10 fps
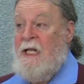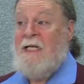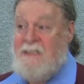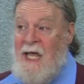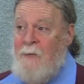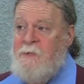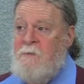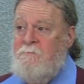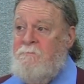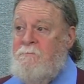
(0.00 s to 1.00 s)
Except
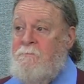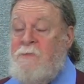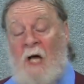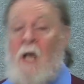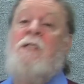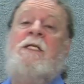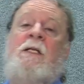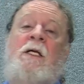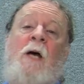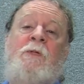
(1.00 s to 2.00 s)
Collins
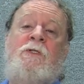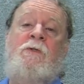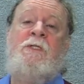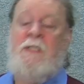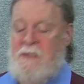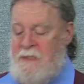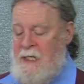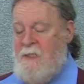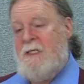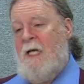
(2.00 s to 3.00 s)
had the opportunity to
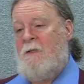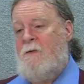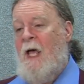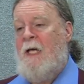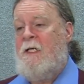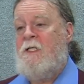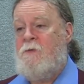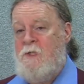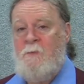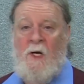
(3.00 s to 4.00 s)
say exactly that in his
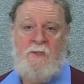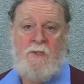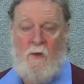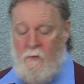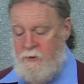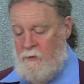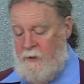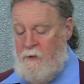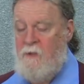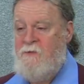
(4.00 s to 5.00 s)
response to Hochul.
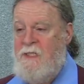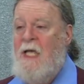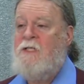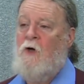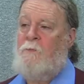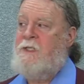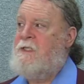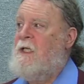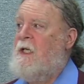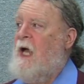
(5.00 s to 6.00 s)
He could have said, Don't be
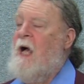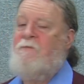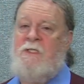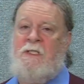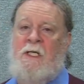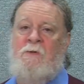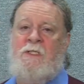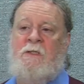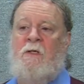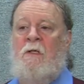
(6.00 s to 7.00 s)
silly, obviously. It was
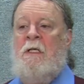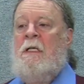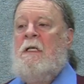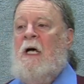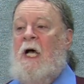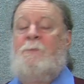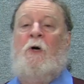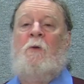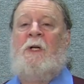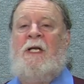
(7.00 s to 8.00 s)
a little
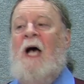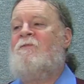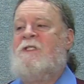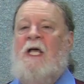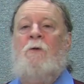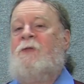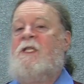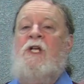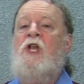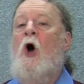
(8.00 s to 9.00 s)
hyperbole. Obviously, I don't
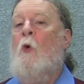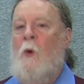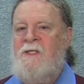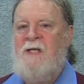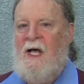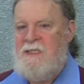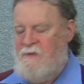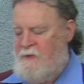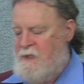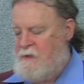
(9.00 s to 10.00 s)
think that no one dies
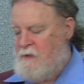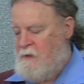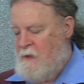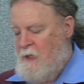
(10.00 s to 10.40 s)
of this.